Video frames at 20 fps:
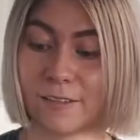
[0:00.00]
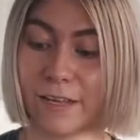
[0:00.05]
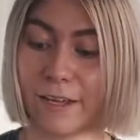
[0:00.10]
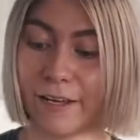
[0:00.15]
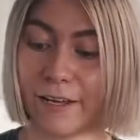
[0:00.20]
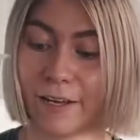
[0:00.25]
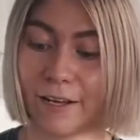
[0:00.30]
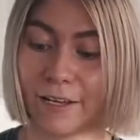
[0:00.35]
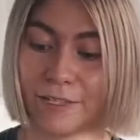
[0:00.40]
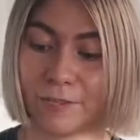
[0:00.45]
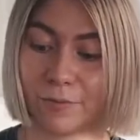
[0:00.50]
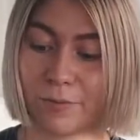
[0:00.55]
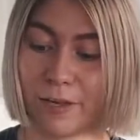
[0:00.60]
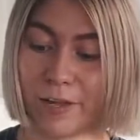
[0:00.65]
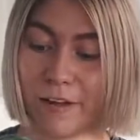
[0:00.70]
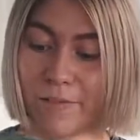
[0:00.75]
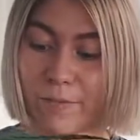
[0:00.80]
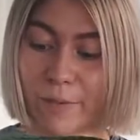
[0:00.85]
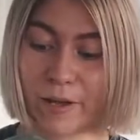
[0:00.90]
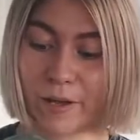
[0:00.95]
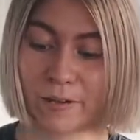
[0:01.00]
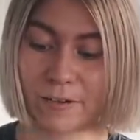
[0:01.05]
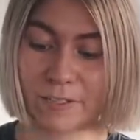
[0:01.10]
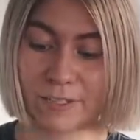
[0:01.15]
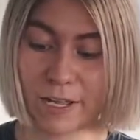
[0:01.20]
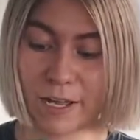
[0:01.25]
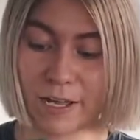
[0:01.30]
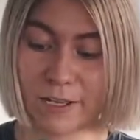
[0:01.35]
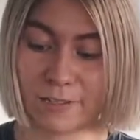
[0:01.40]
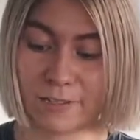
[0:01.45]
Like us, we have better
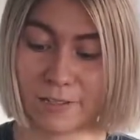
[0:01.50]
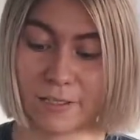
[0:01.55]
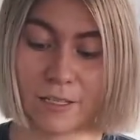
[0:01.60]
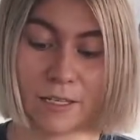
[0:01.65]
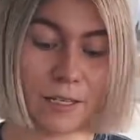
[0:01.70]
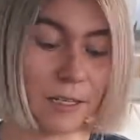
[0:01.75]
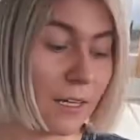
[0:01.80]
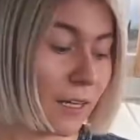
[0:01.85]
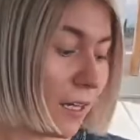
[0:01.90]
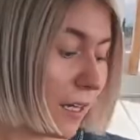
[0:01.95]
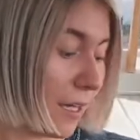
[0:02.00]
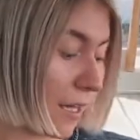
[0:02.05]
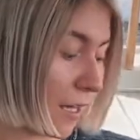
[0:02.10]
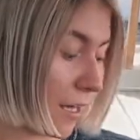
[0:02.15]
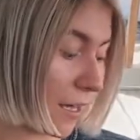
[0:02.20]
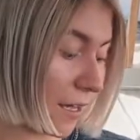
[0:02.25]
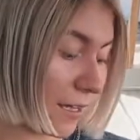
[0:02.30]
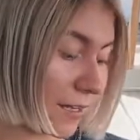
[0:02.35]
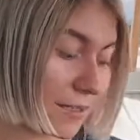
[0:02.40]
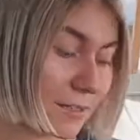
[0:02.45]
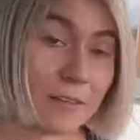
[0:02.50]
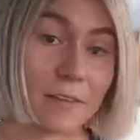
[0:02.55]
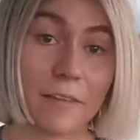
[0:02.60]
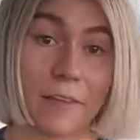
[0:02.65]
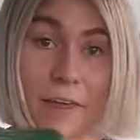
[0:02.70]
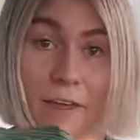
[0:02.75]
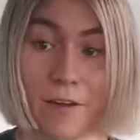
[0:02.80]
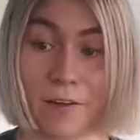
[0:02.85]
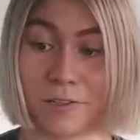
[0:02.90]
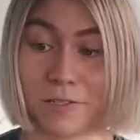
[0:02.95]
sides and
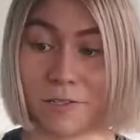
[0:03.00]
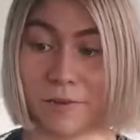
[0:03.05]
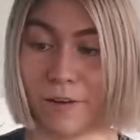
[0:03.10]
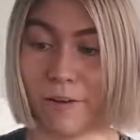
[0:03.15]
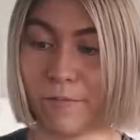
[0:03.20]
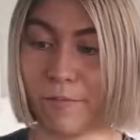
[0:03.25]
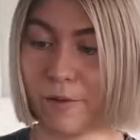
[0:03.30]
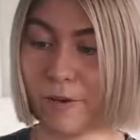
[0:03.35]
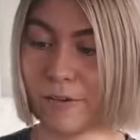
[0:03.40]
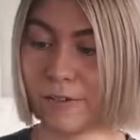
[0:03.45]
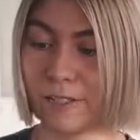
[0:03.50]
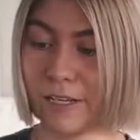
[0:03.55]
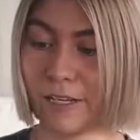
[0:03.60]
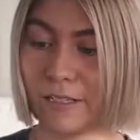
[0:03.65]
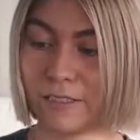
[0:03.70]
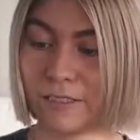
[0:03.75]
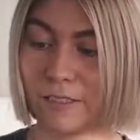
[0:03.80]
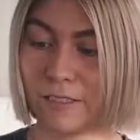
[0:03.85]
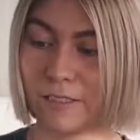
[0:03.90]
they also have better sides.